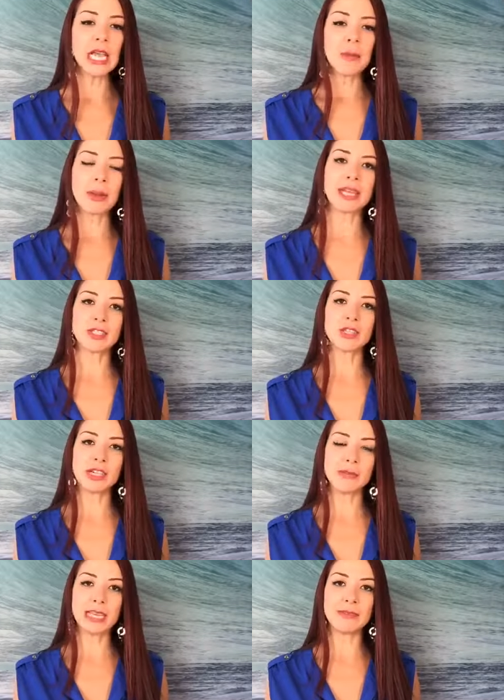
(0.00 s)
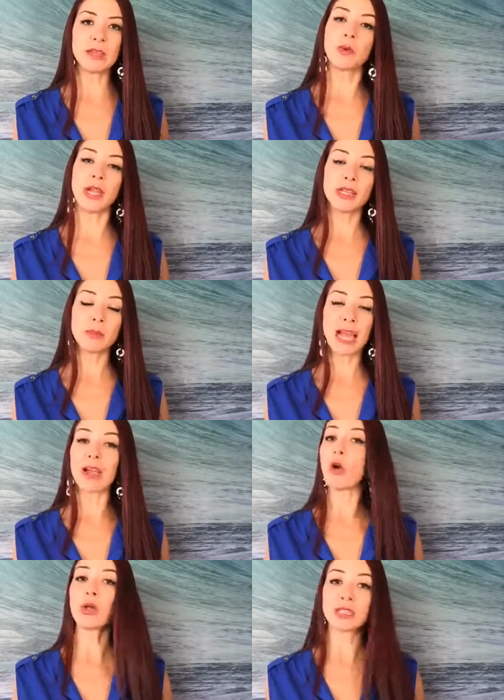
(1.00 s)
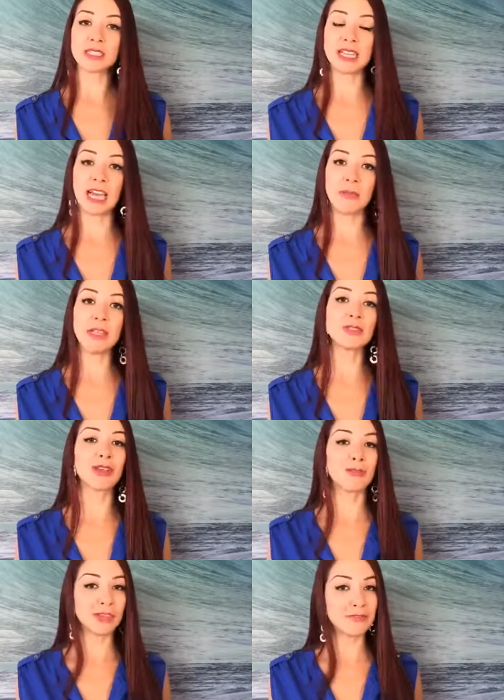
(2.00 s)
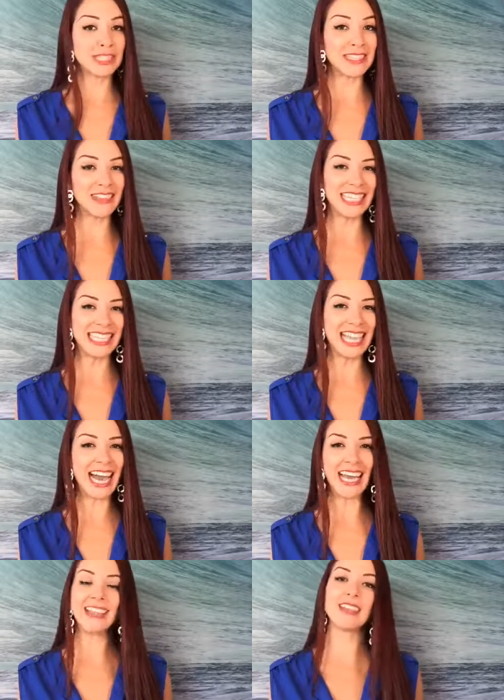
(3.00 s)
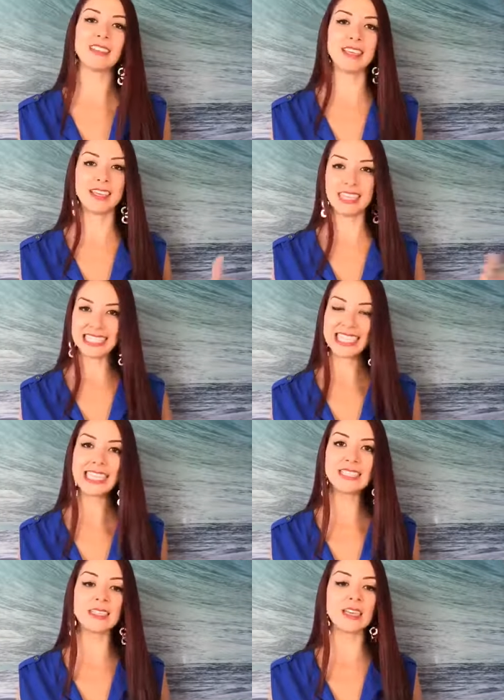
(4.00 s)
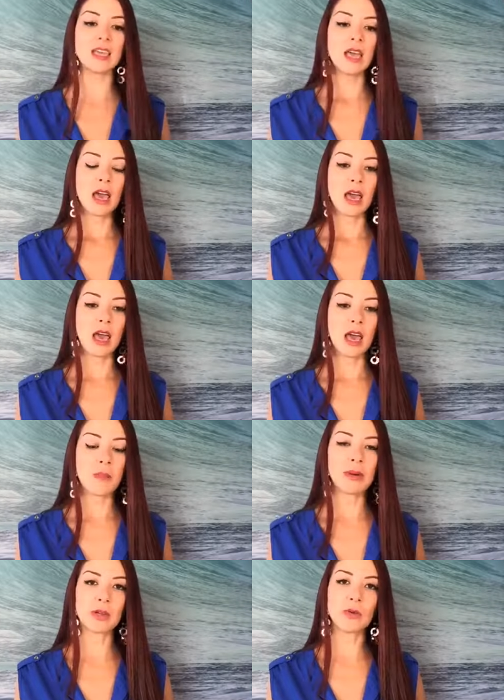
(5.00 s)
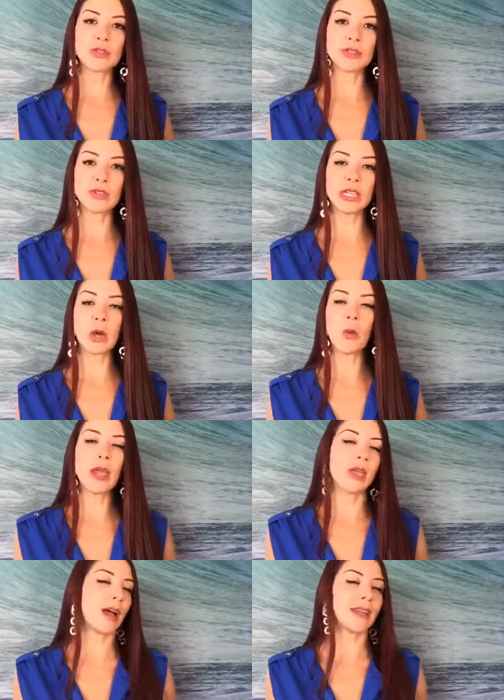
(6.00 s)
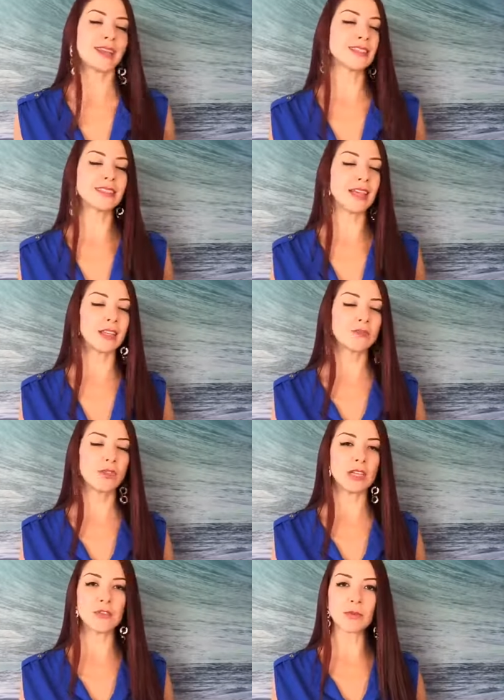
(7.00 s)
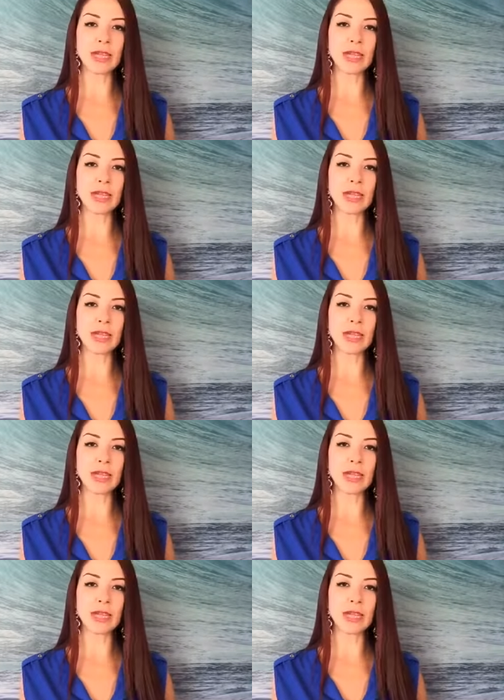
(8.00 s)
but I truly believe that wearing black all the time is all about invisibility, hiding, thinking it's easy, but also in a way I can say it fully from my